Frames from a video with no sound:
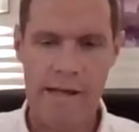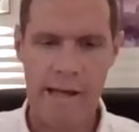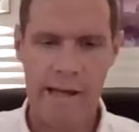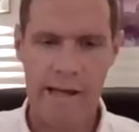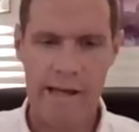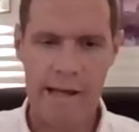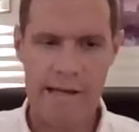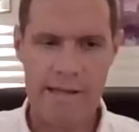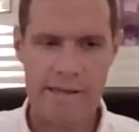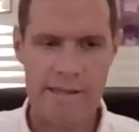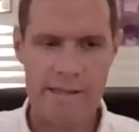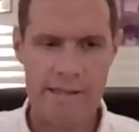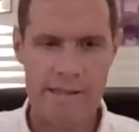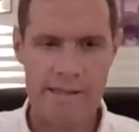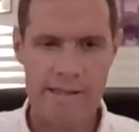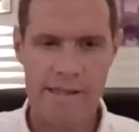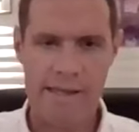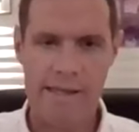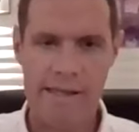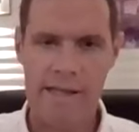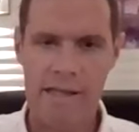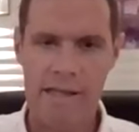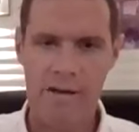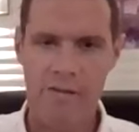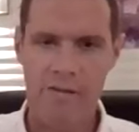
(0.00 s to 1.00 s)
He's
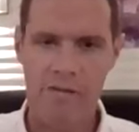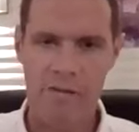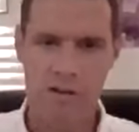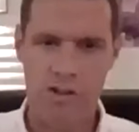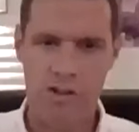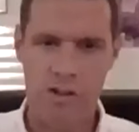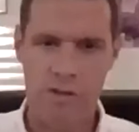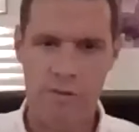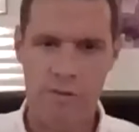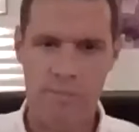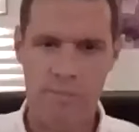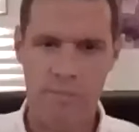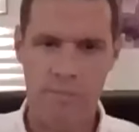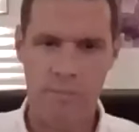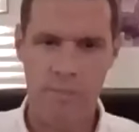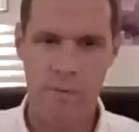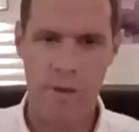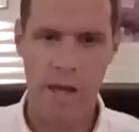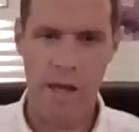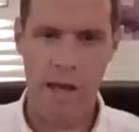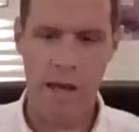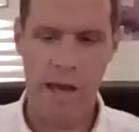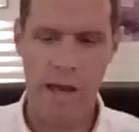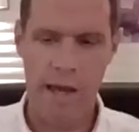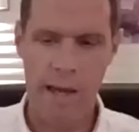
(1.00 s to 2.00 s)
has this eagle
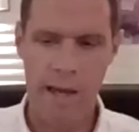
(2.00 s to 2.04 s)
vision.